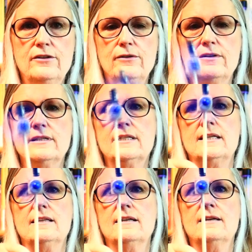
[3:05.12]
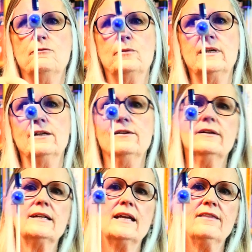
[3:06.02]
you can see that it
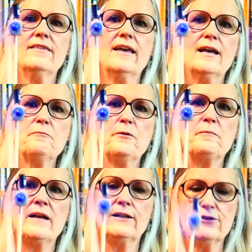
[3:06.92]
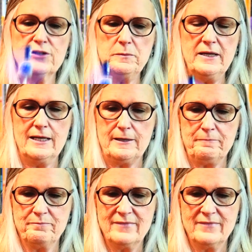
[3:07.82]
will get that propeller spinning.